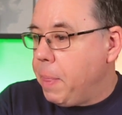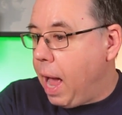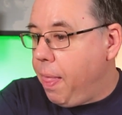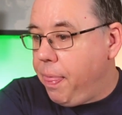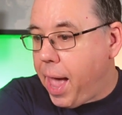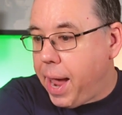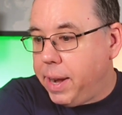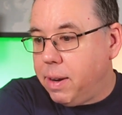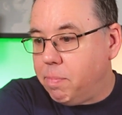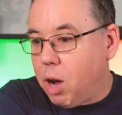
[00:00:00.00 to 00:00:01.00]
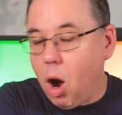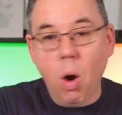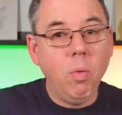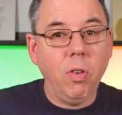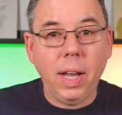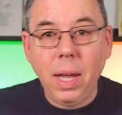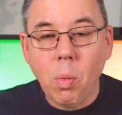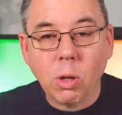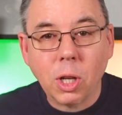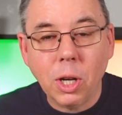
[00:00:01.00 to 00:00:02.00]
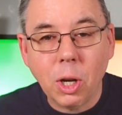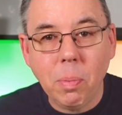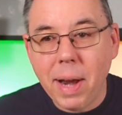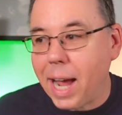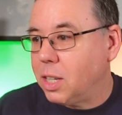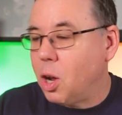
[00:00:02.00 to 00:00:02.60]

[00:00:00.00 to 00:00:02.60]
And then hopefully what's going to come next.